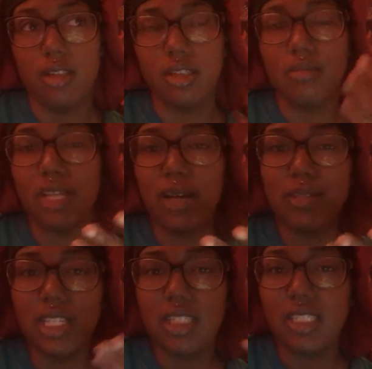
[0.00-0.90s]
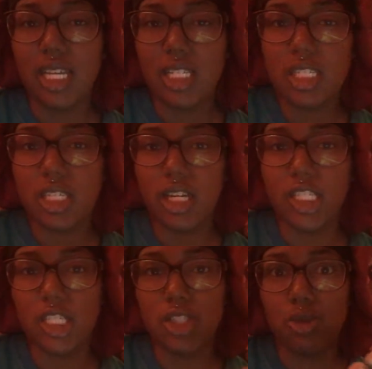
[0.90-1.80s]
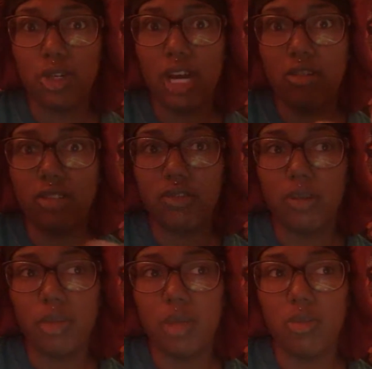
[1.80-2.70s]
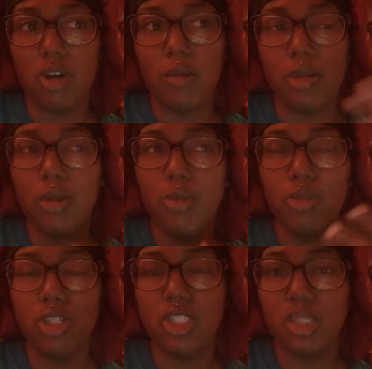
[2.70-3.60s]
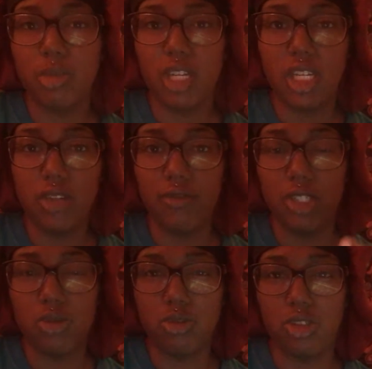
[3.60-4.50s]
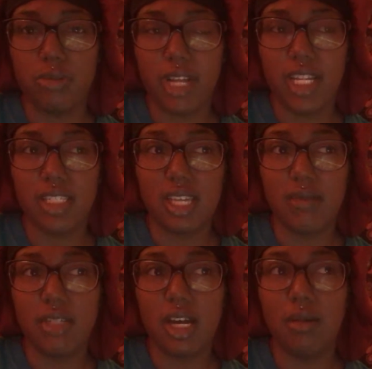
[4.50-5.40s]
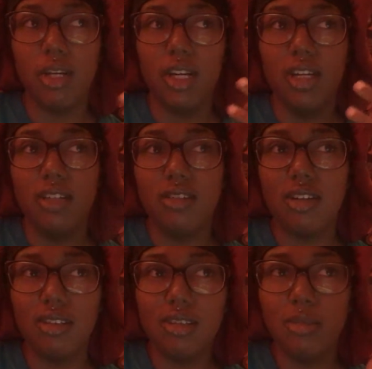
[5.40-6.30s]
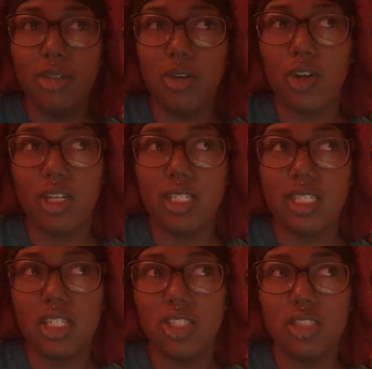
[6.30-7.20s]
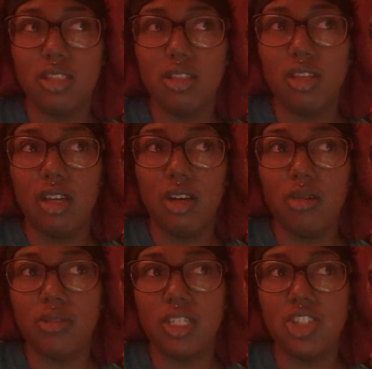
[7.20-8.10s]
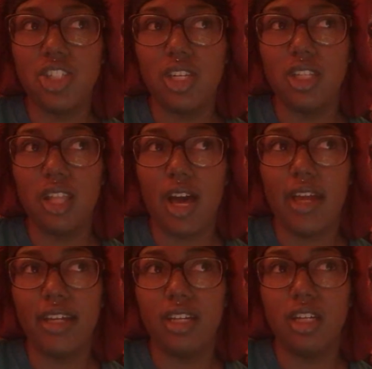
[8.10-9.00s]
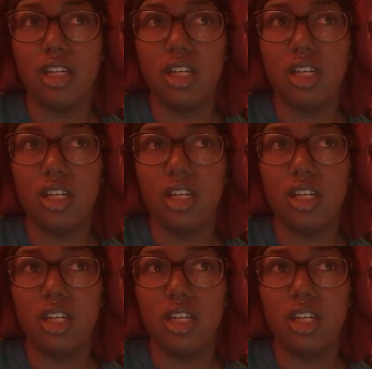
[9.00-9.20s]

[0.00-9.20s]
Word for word: sometimes it is necessary to sort out different people. I mean, people can just be individuals, but at the same time, you know, a little bit of organization helps. It shouldn't like